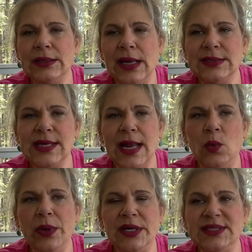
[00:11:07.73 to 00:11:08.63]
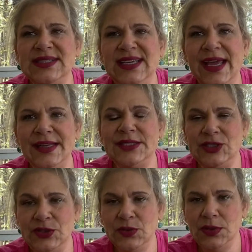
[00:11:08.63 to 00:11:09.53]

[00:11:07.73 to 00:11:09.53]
that is kind of weird to get to.